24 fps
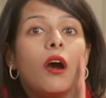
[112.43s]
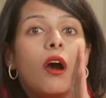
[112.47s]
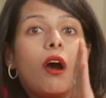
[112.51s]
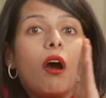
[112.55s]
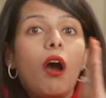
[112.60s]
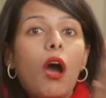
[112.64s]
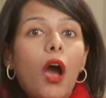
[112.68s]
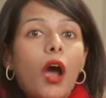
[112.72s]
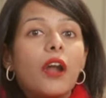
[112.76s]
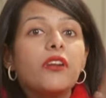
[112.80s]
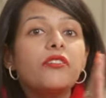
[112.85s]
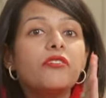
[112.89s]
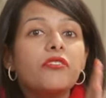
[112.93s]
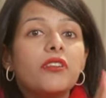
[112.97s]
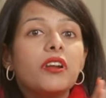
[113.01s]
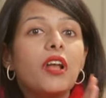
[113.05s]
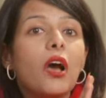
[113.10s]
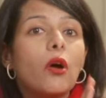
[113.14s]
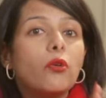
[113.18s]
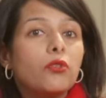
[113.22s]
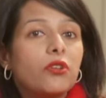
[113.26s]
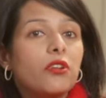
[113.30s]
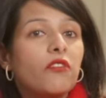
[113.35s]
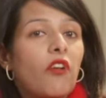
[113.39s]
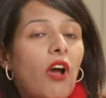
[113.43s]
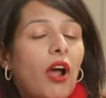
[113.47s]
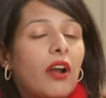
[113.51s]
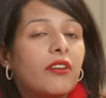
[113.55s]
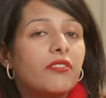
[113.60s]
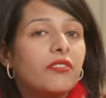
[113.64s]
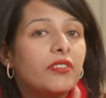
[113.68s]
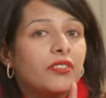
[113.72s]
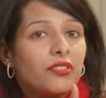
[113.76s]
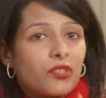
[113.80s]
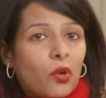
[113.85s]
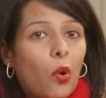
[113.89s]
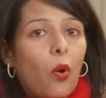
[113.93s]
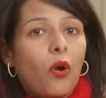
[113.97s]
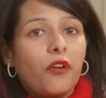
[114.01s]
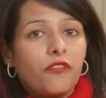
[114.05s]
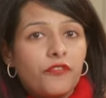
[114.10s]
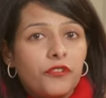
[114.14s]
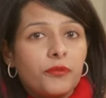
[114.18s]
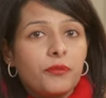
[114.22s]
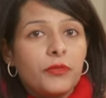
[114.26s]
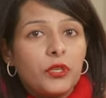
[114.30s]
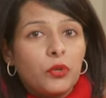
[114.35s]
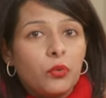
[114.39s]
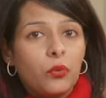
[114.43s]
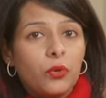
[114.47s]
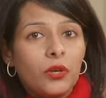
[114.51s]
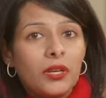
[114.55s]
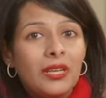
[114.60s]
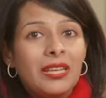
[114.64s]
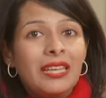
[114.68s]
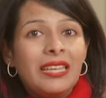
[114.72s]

on 100 out of 100 score from you.